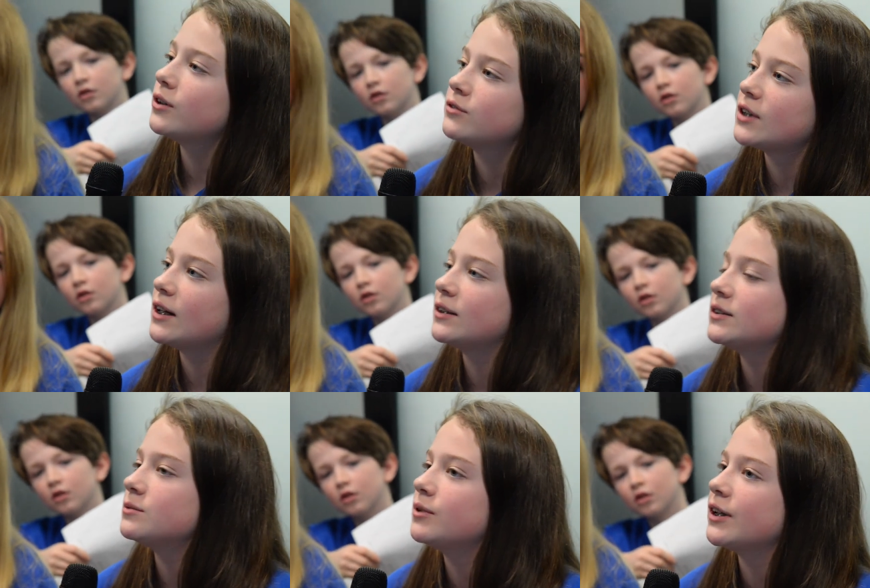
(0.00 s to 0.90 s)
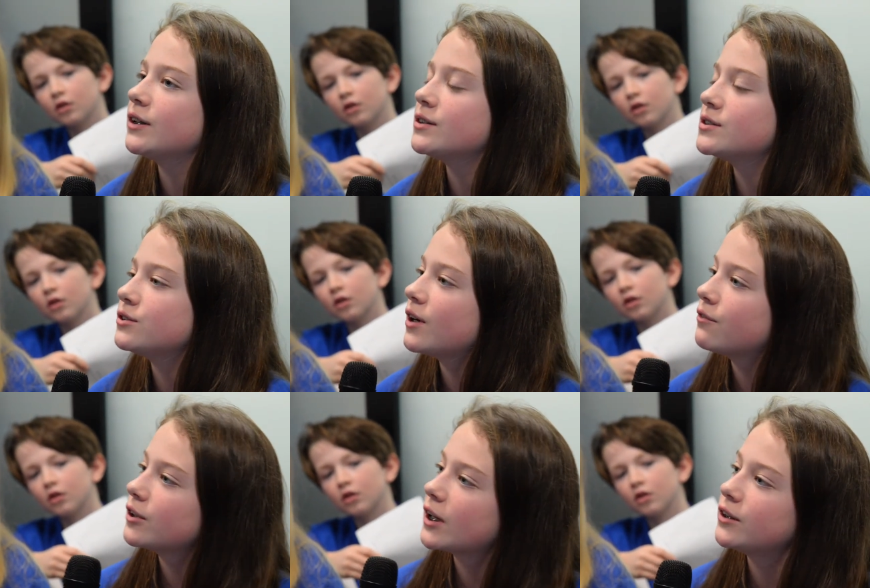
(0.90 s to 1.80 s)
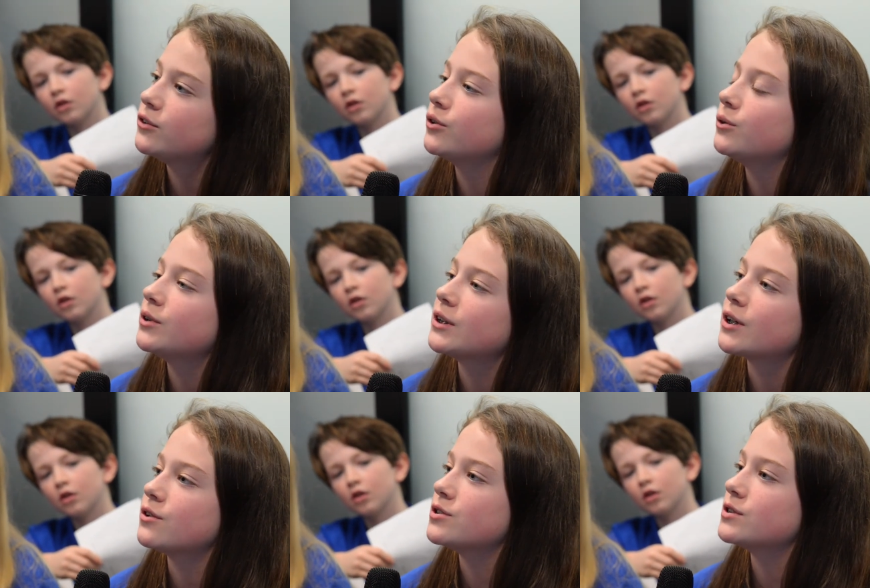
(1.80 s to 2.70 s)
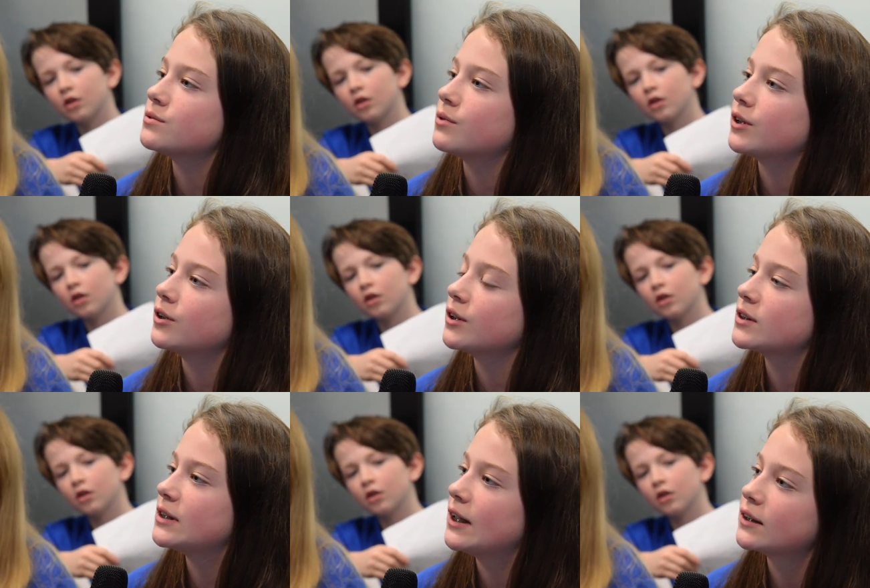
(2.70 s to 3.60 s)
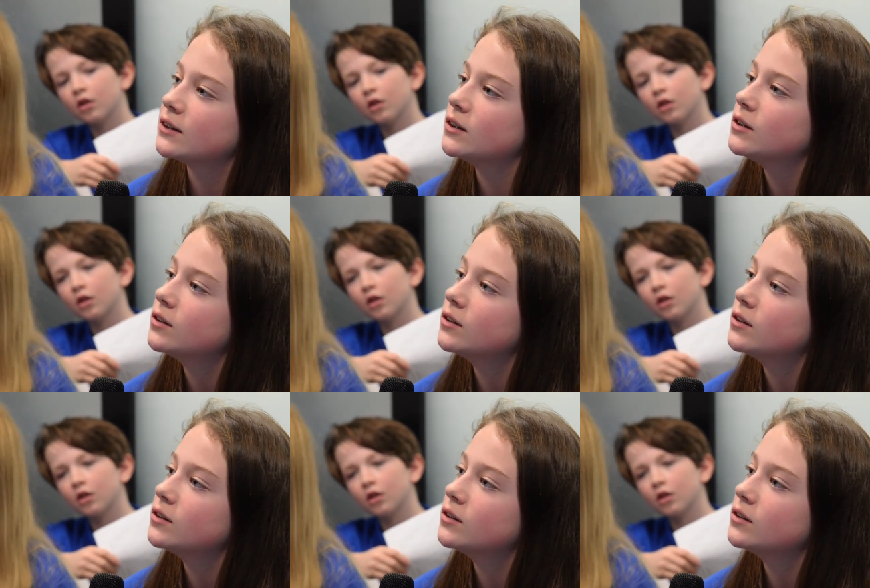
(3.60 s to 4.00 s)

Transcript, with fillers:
Speaker 1: of talented players. Do you ever get annoyed with the coaches when you're not selected?